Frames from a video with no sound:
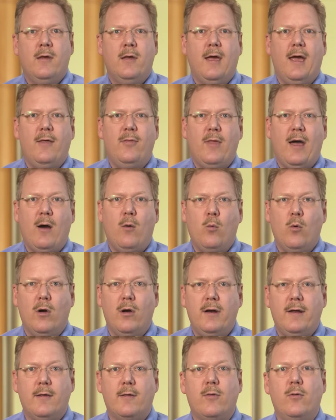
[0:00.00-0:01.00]
and that
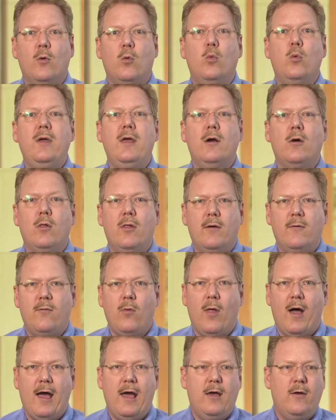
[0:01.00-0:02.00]
word is the wheel of
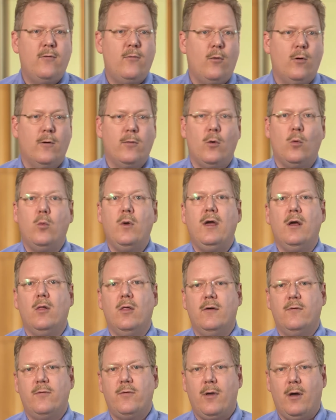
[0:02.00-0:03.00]
life or the wheel
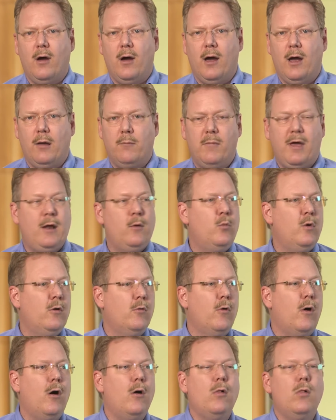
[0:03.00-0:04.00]
of time. And we
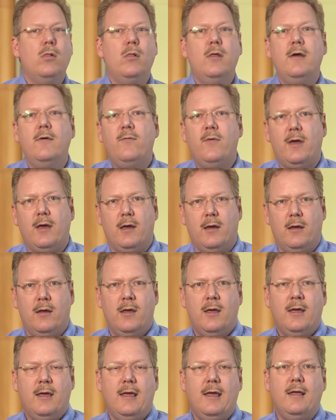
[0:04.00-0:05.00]
are all living
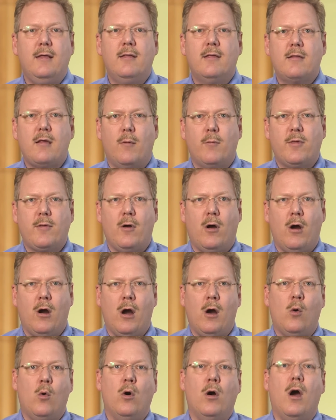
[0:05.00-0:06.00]
in
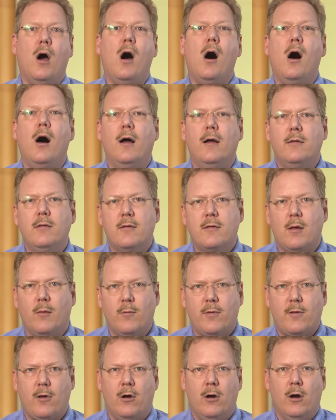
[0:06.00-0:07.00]
samsara or on
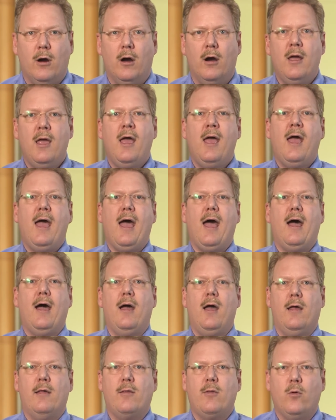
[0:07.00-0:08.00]
samsara
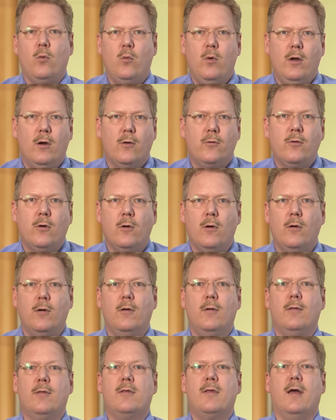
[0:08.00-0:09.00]
as the wheel
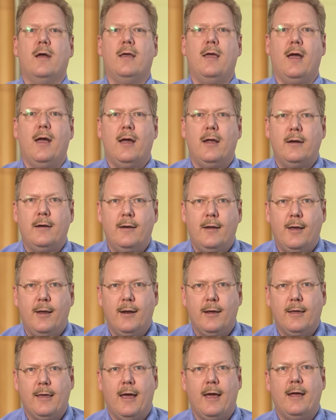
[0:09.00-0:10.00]
turns again and
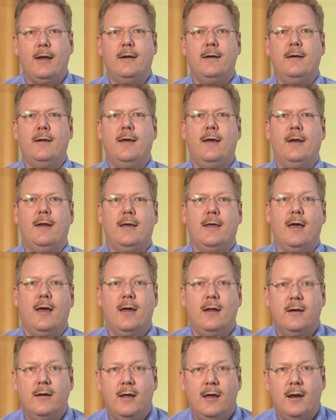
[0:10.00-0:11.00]
again and
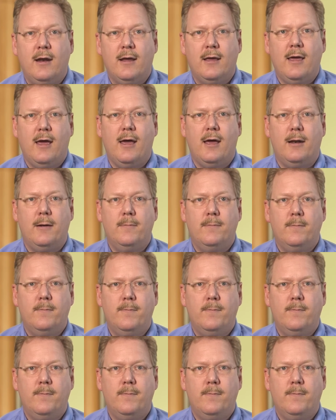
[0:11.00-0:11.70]
again and again.